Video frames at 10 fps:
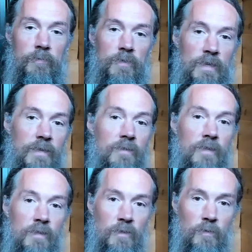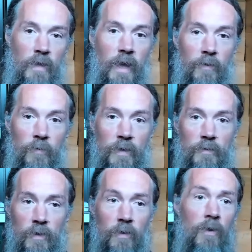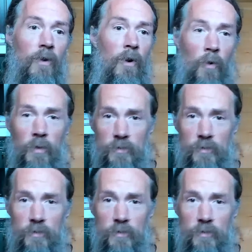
it. It's easy to do that, right? Oh,